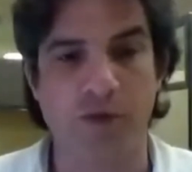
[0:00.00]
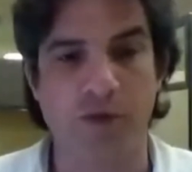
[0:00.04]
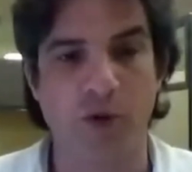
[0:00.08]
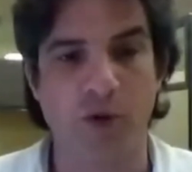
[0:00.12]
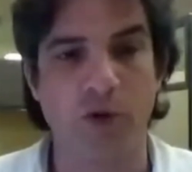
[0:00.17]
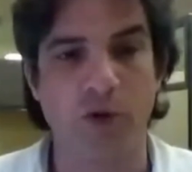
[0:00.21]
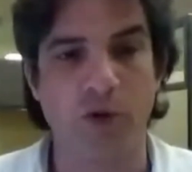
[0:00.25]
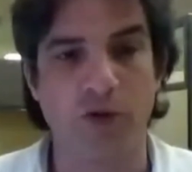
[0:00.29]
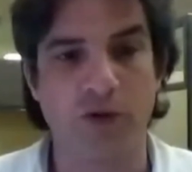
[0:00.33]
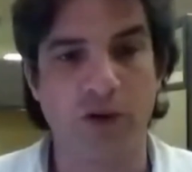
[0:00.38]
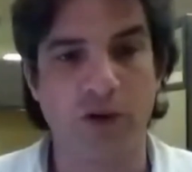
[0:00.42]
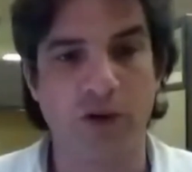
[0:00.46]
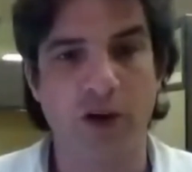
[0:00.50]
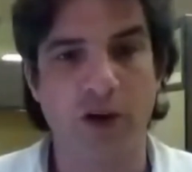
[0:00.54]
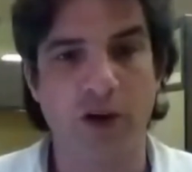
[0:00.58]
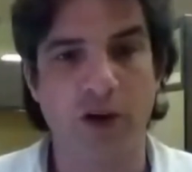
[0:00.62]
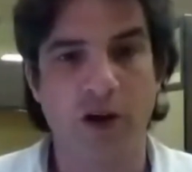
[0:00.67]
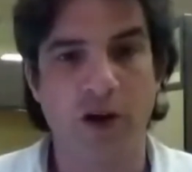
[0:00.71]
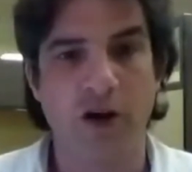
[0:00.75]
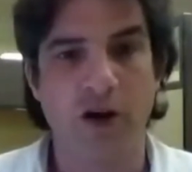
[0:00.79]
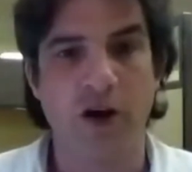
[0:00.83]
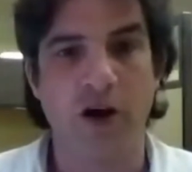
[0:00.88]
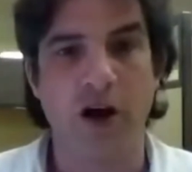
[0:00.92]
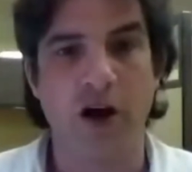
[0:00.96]
of rules
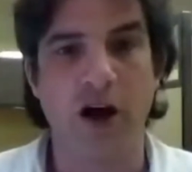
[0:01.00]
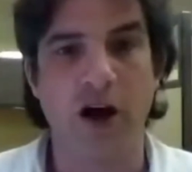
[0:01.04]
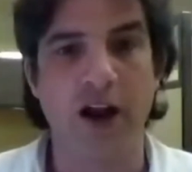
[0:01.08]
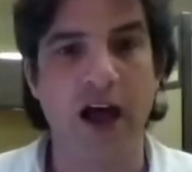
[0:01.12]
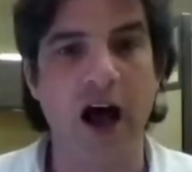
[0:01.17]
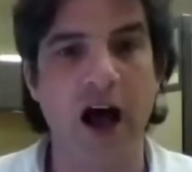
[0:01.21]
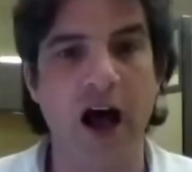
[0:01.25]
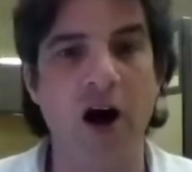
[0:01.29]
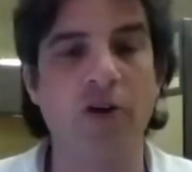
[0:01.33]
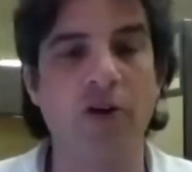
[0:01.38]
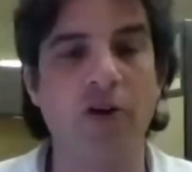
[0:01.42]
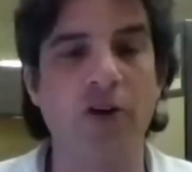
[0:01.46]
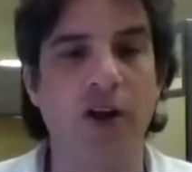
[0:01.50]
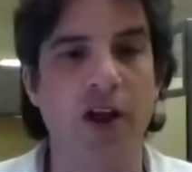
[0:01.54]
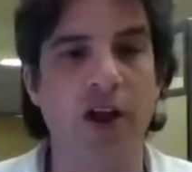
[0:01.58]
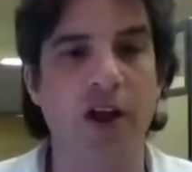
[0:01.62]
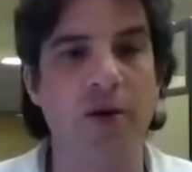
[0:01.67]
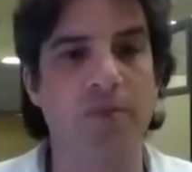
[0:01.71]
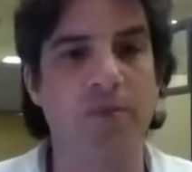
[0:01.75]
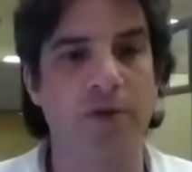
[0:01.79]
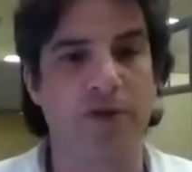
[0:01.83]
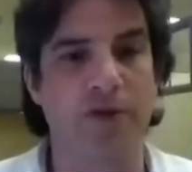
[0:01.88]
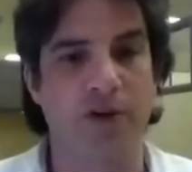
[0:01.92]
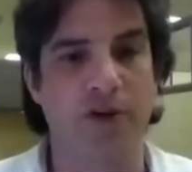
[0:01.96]
on how you
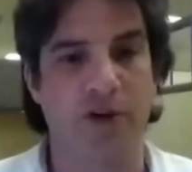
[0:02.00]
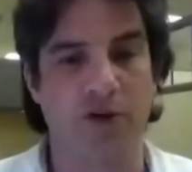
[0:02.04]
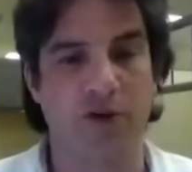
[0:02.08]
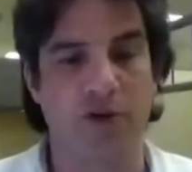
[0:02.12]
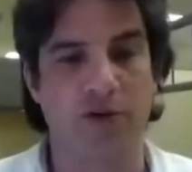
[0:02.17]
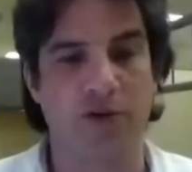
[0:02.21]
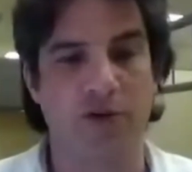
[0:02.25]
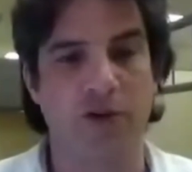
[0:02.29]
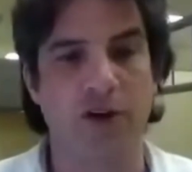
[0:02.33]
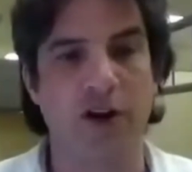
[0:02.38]
keep it secure.